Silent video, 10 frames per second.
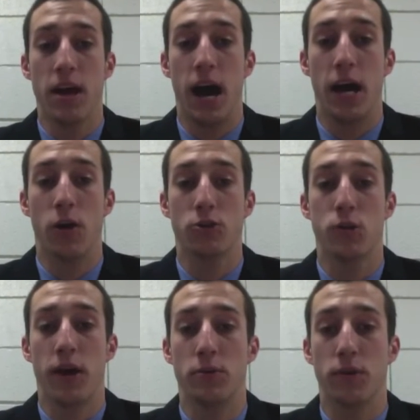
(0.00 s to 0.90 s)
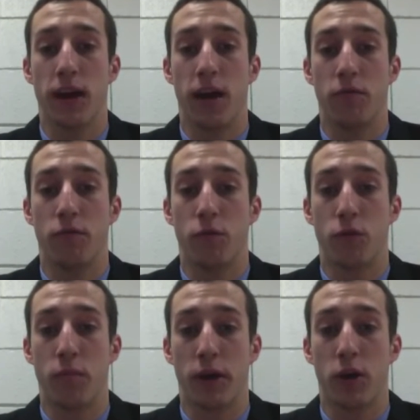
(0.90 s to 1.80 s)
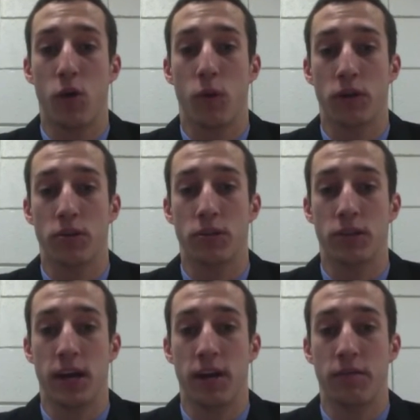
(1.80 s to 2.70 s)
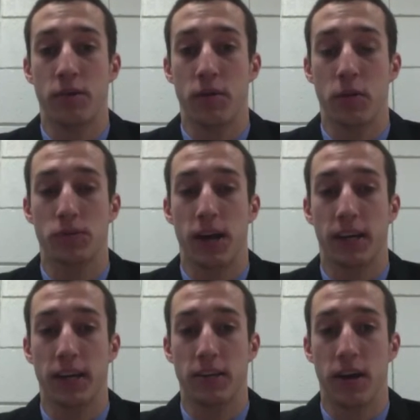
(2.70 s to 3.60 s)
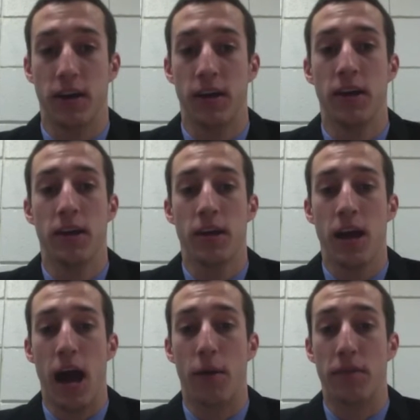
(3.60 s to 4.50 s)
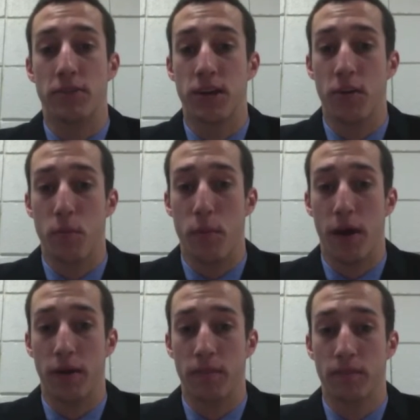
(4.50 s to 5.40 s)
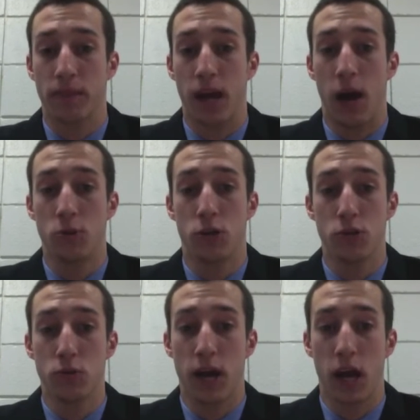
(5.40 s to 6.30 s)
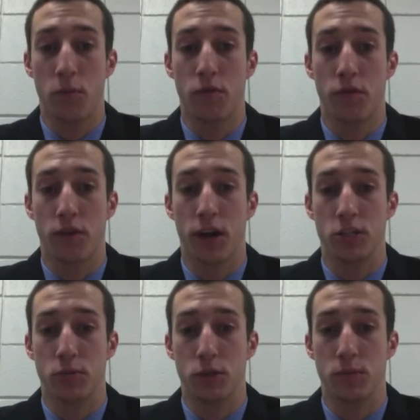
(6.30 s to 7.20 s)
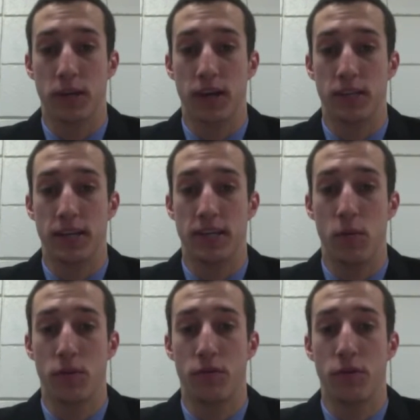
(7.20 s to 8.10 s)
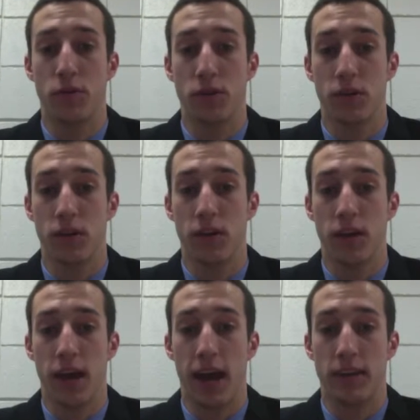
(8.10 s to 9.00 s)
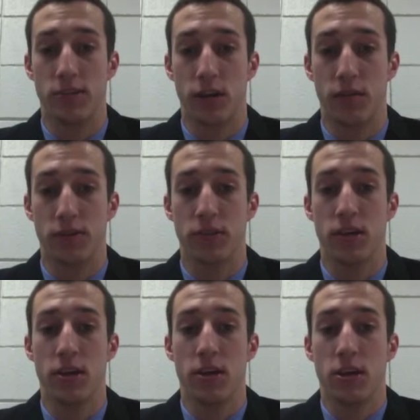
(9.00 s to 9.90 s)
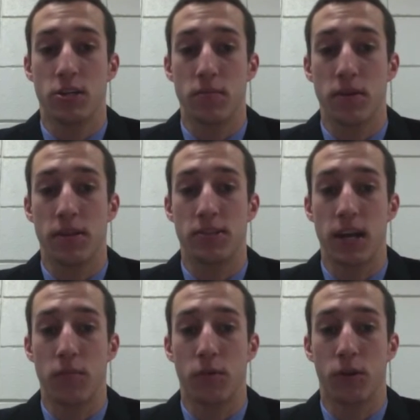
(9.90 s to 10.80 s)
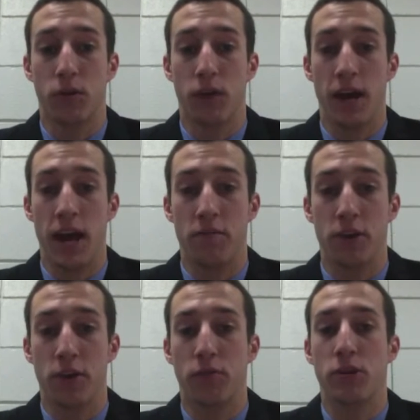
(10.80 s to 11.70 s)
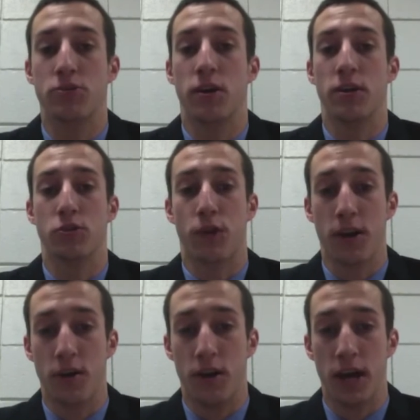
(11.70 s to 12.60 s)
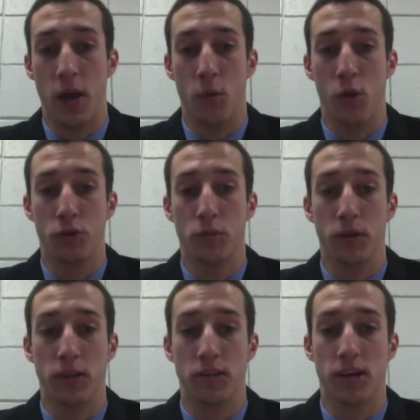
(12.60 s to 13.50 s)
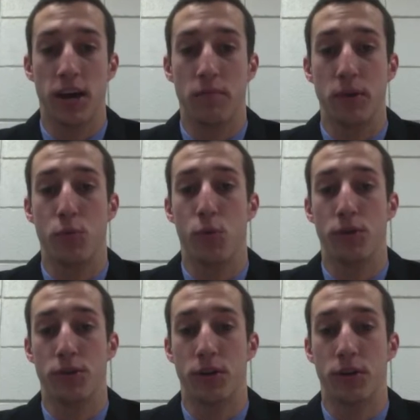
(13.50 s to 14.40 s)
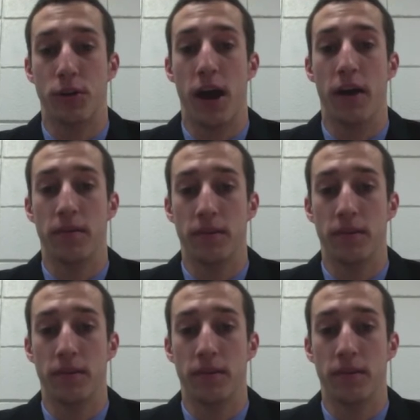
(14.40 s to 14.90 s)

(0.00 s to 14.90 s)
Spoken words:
I also had to account for my coworkers, and if something was not getting done, I would have to tell them about it. I was also accountable for the customers because I dealt with the food and service, something that Stadium Grill and every other restaurant is graded on and will ultimately decide if people will return or not.